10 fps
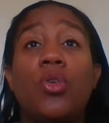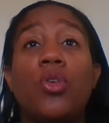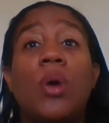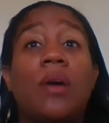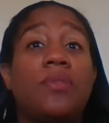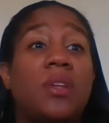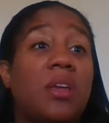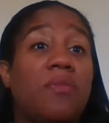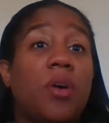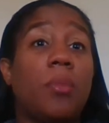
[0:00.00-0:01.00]
You have to
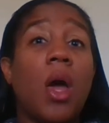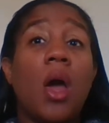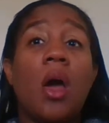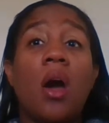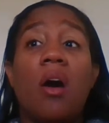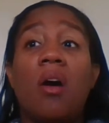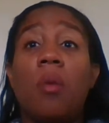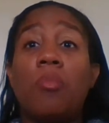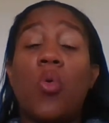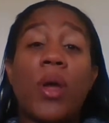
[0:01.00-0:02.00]
give up
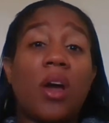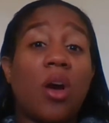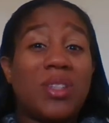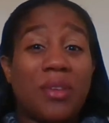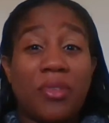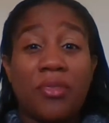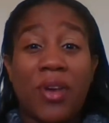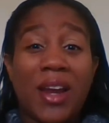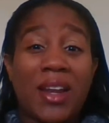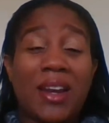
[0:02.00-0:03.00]
going out every
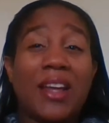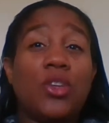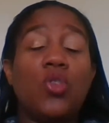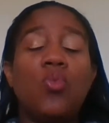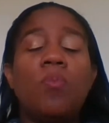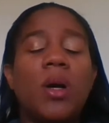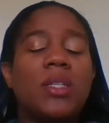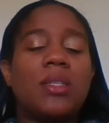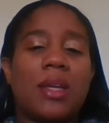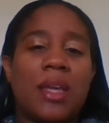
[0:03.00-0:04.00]
Friday night. You
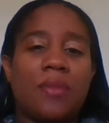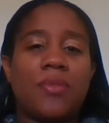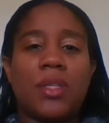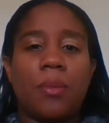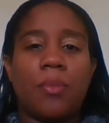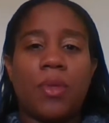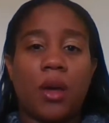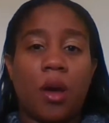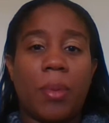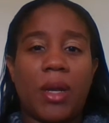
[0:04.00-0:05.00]
must give
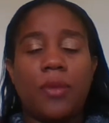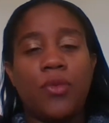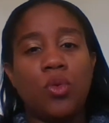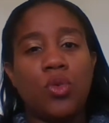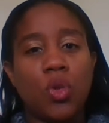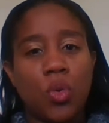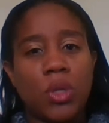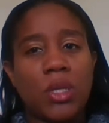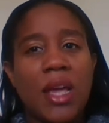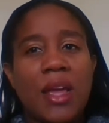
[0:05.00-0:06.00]
something up. And if you
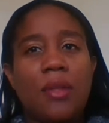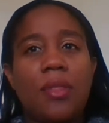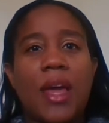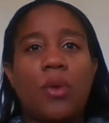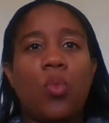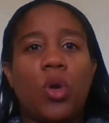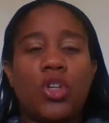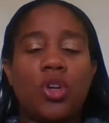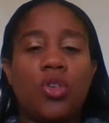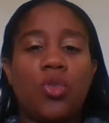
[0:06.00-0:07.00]
don't, then
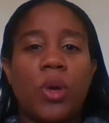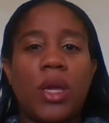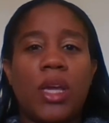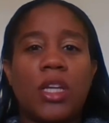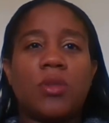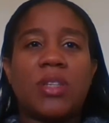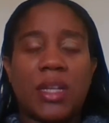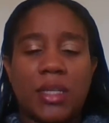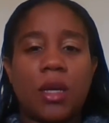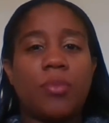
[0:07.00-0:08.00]
what you're doing is
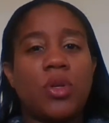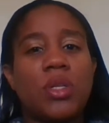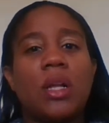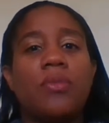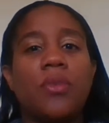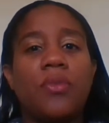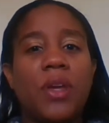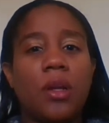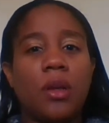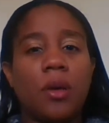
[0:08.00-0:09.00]
setting up yourself for
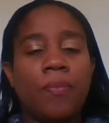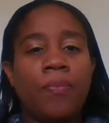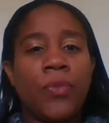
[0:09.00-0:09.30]
failure.